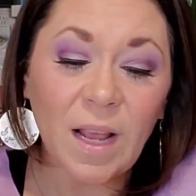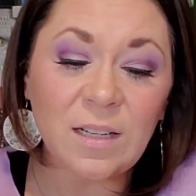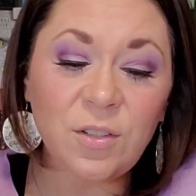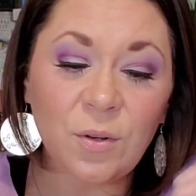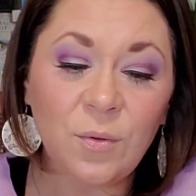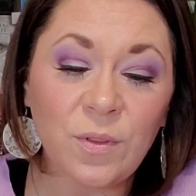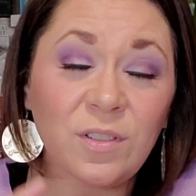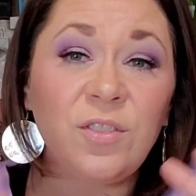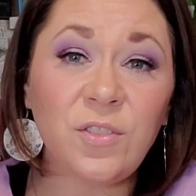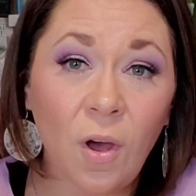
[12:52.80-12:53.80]
And so the
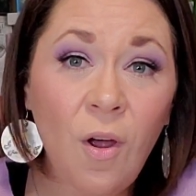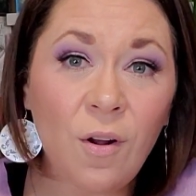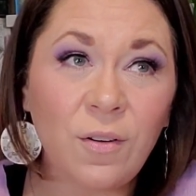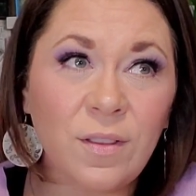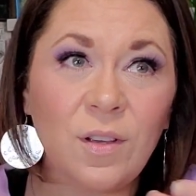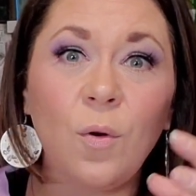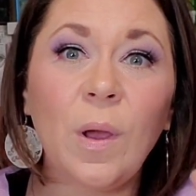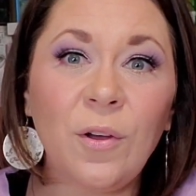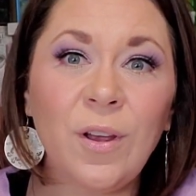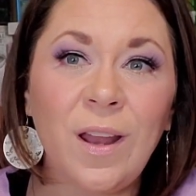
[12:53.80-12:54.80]
Star, the
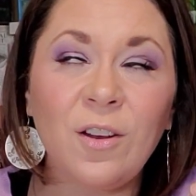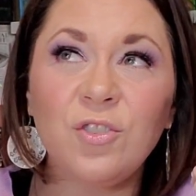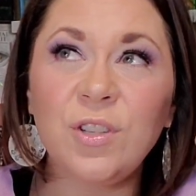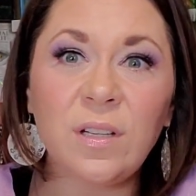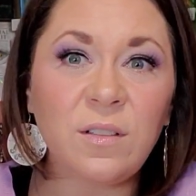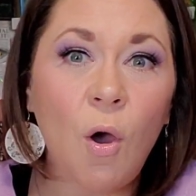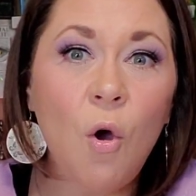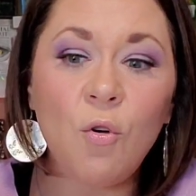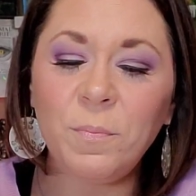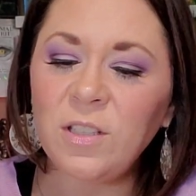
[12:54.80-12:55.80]
Aquarian energy, it's
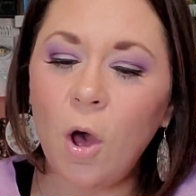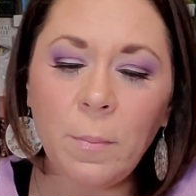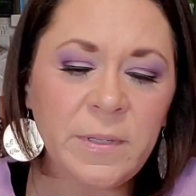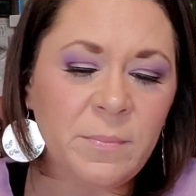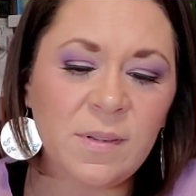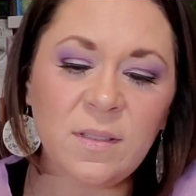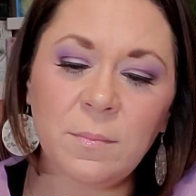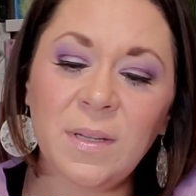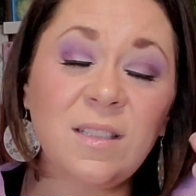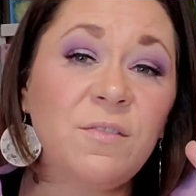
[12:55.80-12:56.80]
hope, it's
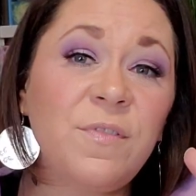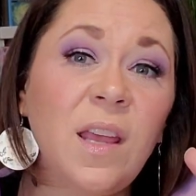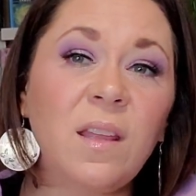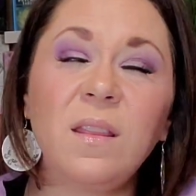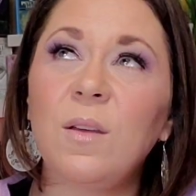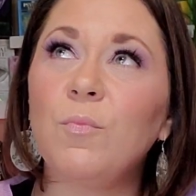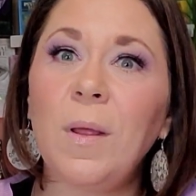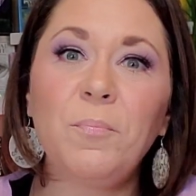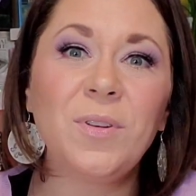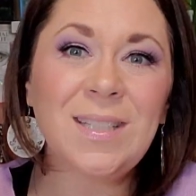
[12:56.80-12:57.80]
optimism, it's faith. It
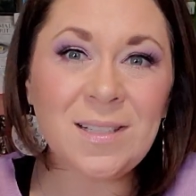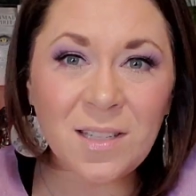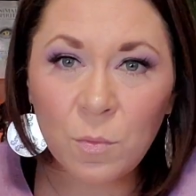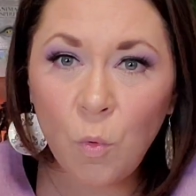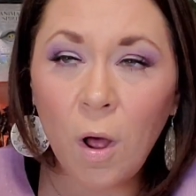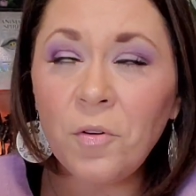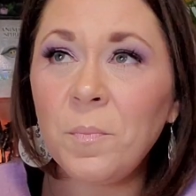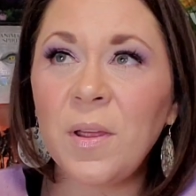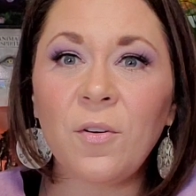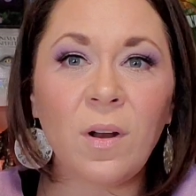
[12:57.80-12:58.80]
represents the water
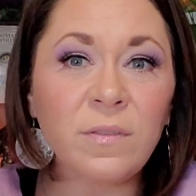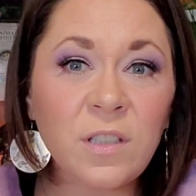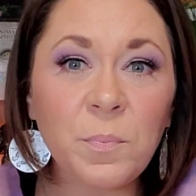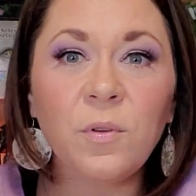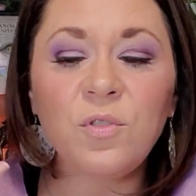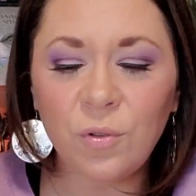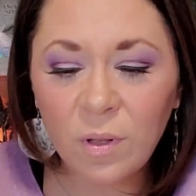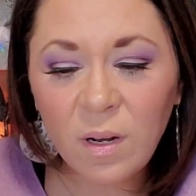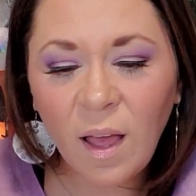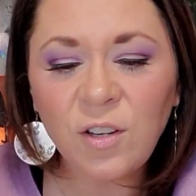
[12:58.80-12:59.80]
bearer of spiritual
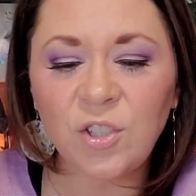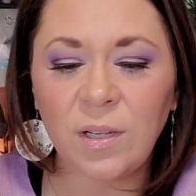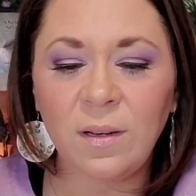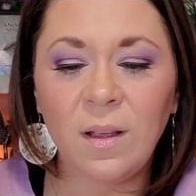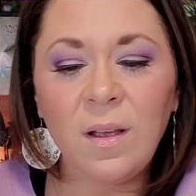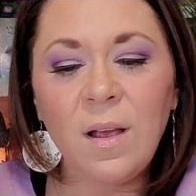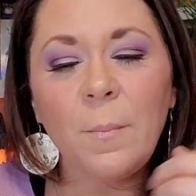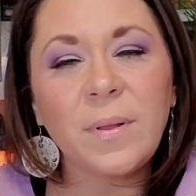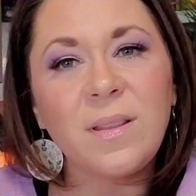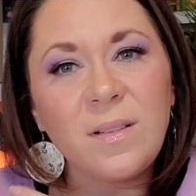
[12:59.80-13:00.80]
connection.
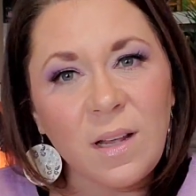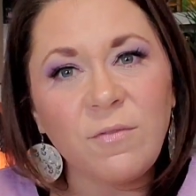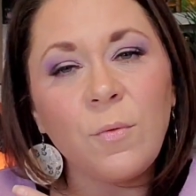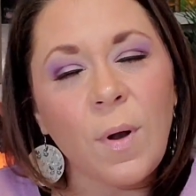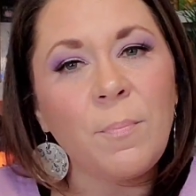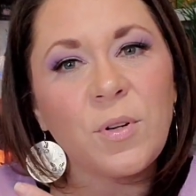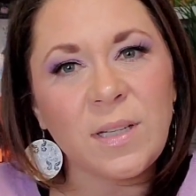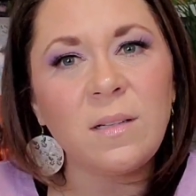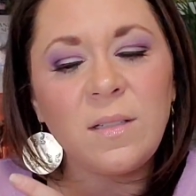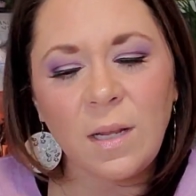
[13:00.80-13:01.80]
But the Devil
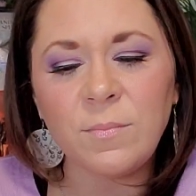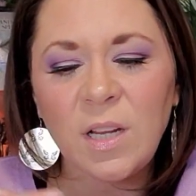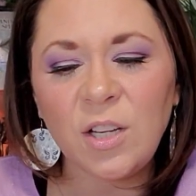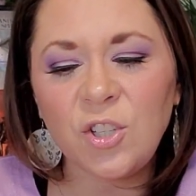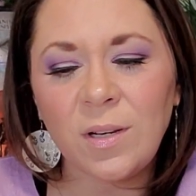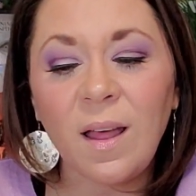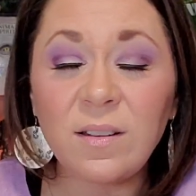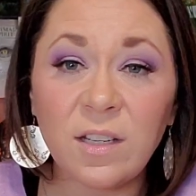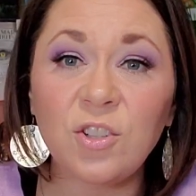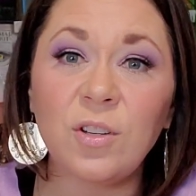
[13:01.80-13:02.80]
represents temptation,
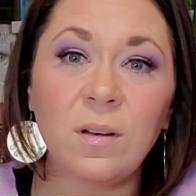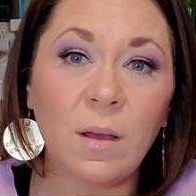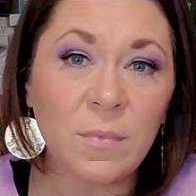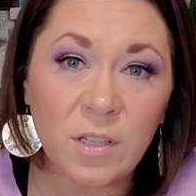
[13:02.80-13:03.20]
addiction, and